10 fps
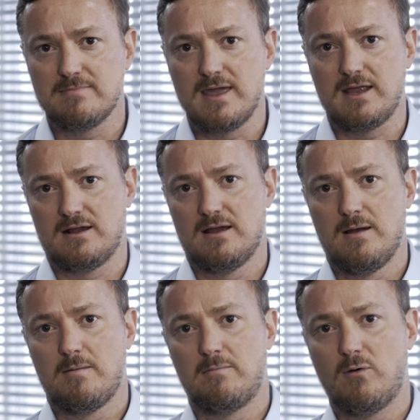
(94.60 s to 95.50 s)
make
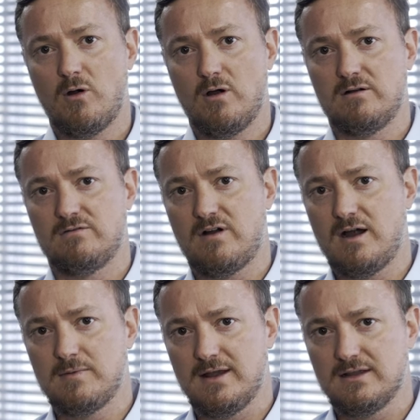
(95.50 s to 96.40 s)
poor
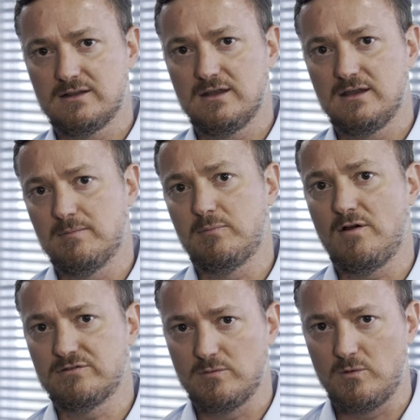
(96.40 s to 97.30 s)
farmland in a
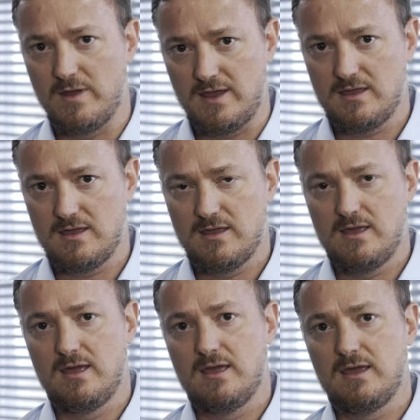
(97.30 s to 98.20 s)
profitable way.
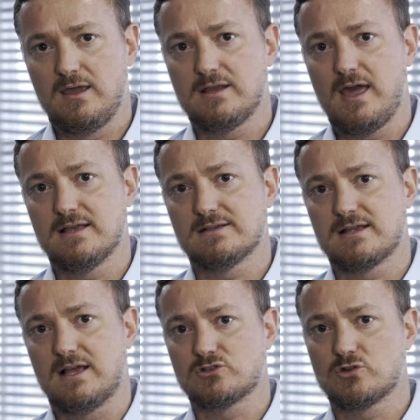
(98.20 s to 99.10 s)
It
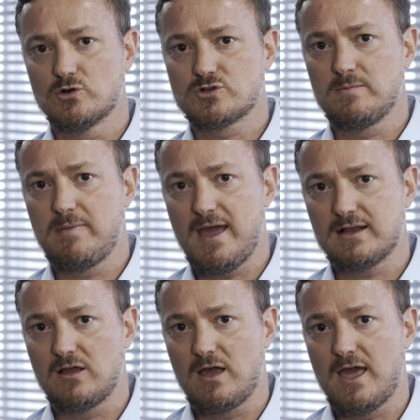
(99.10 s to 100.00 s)
has a social
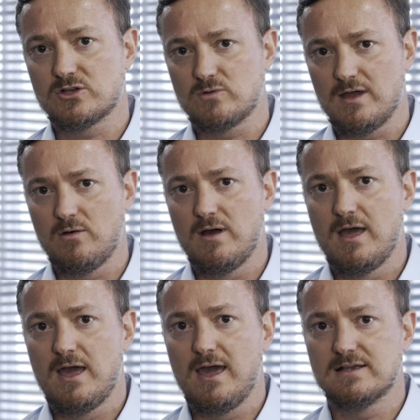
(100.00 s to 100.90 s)
impact as well
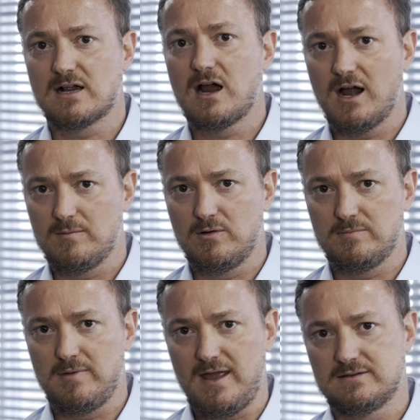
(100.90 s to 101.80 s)
as a carbon
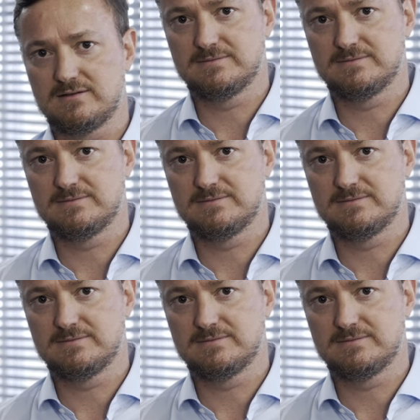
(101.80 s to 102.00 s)
impact.